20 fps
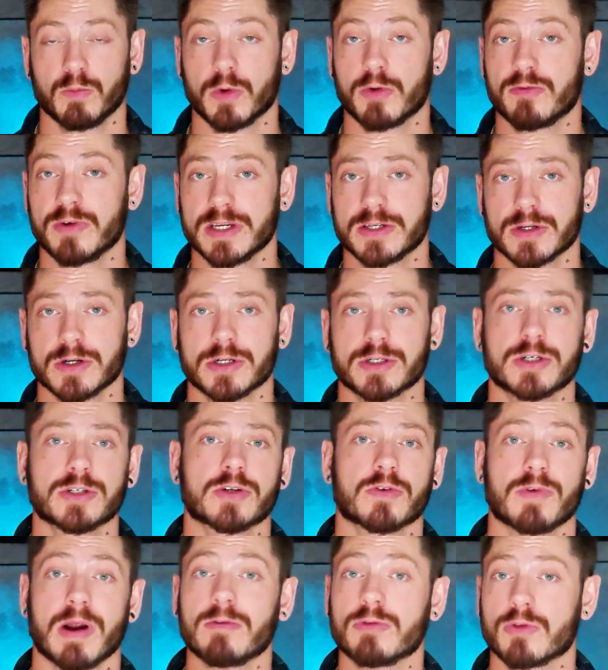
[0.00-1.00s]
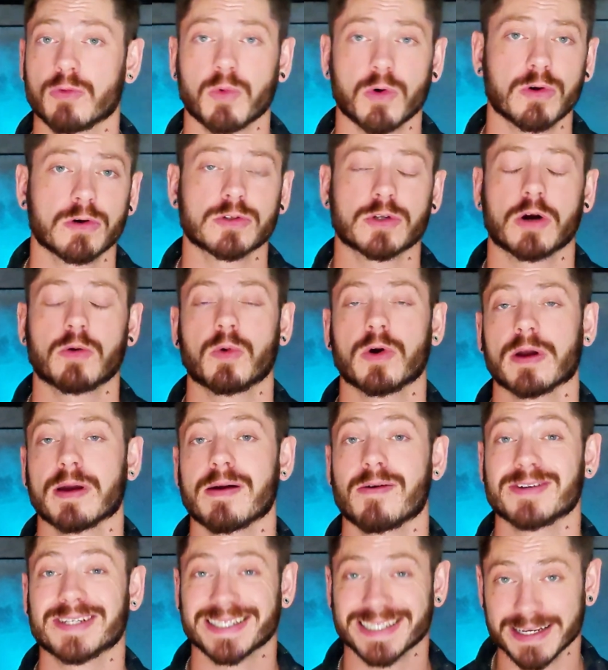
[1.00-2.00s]
where researchers around the world are
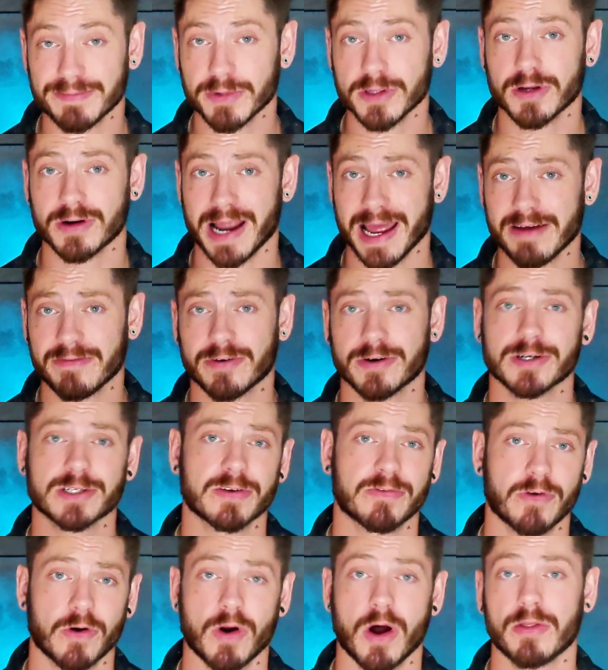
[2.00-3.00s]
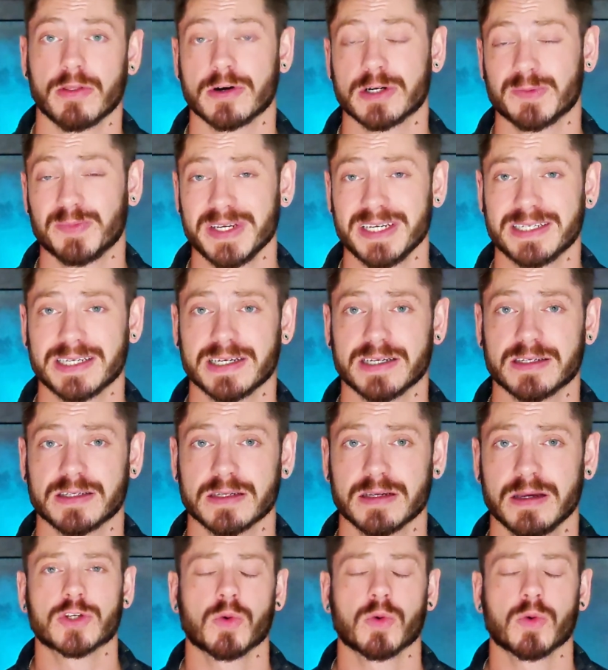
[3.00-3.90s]
working on similar efforts for other species.